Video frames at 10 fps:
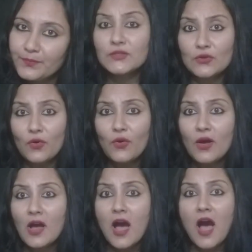So,
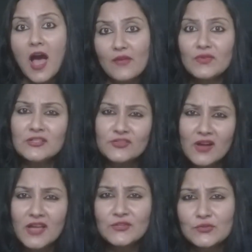I will
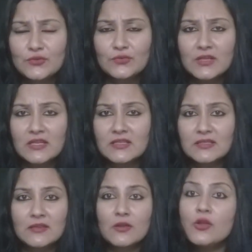try to do
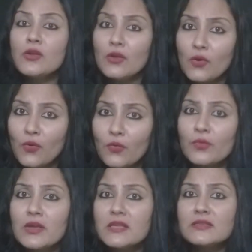this. No,
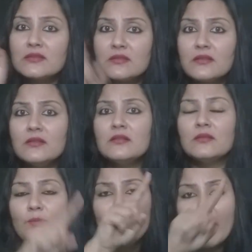it's a
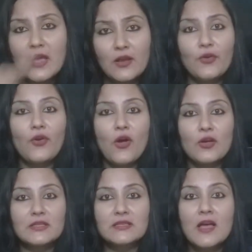big
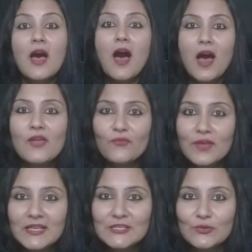cross. I
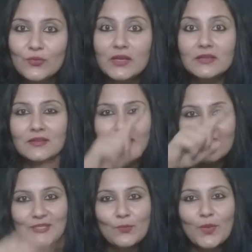will do it.
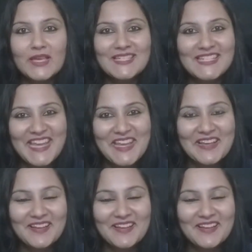It's a big take.